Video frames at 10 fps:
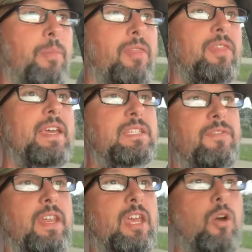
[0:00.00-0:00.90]
But this
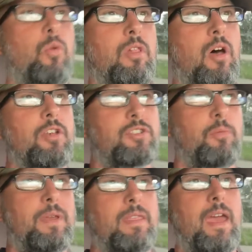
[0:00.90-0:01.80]
video will also
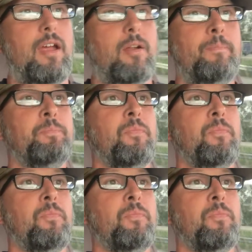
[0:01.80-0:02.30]
be there,